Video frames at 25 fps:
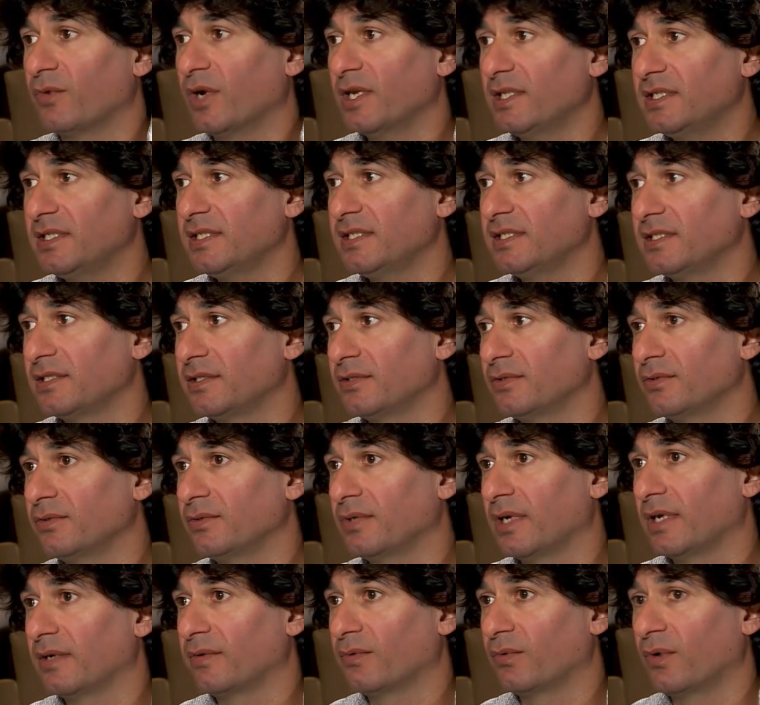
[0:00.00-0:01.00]
What is
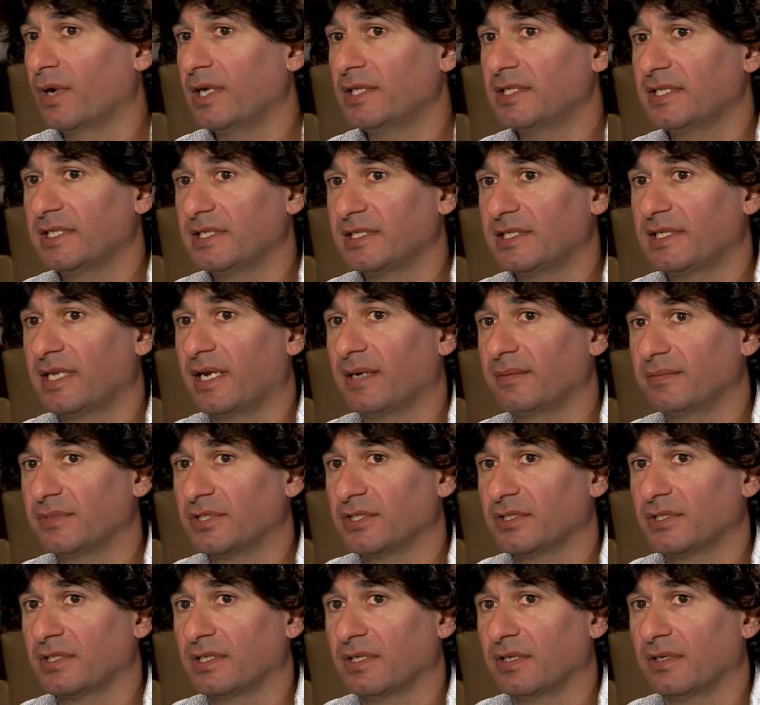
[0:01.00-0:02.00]
new and what in
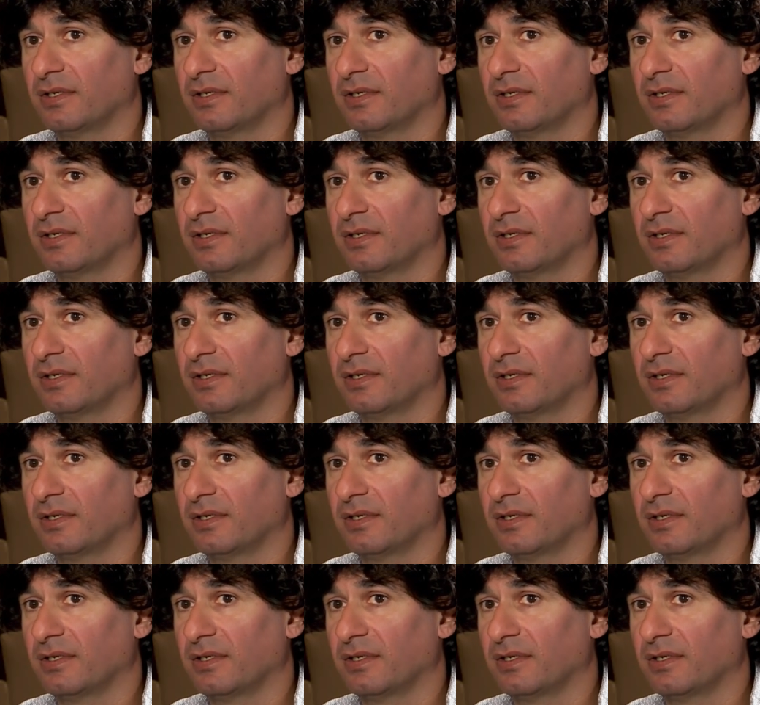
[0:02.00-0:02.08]
terms